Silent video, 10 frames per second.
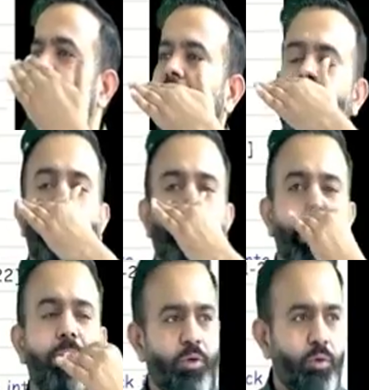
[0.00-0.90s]
He
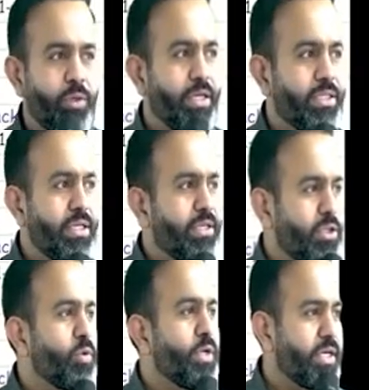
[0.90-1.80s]
came to teaching
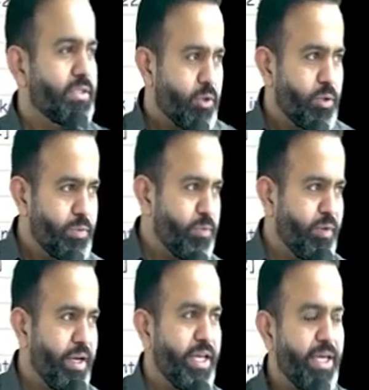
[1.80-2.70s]
2 years ago
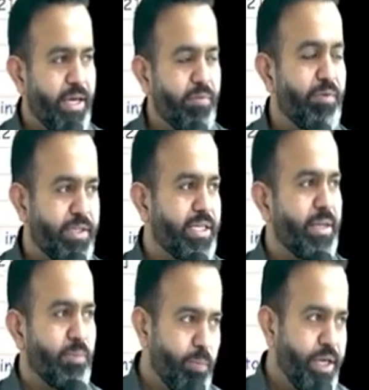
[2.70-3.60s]
when he came first
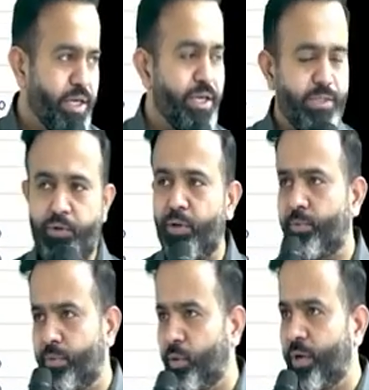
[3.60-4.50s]
time Mumbai. He is
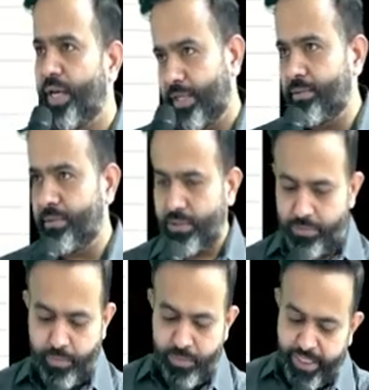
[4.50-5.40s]
from Noida,
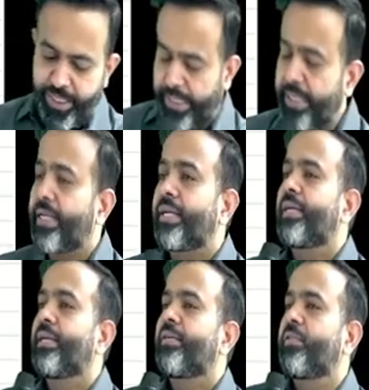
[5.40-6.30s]
Delhi.
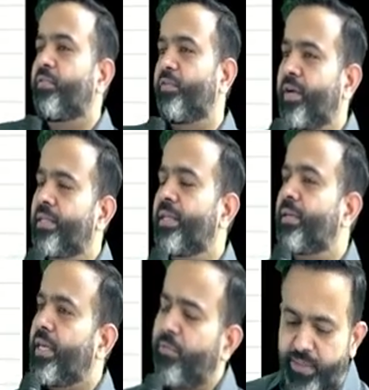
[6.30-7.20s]
When
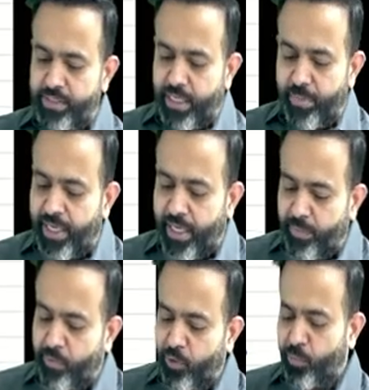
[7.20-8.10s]
he first time he
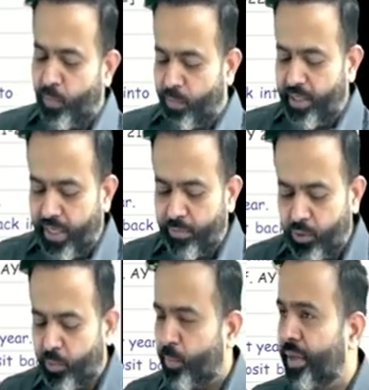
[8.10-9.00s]
came to
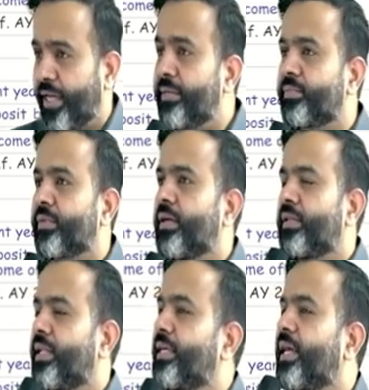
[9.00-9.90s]
Mumbai,
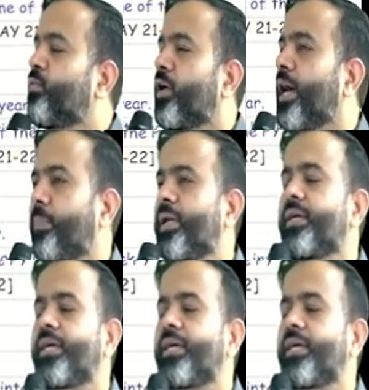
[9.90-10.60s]
that time what happened?